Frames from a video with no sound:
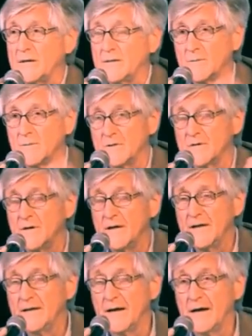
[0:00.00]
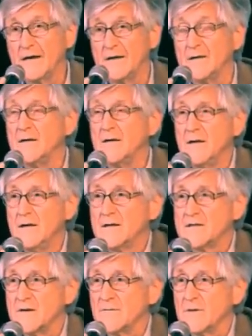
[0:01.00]
To, to he and I and
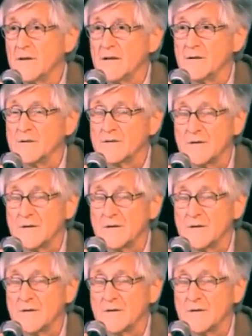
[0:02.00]
several others.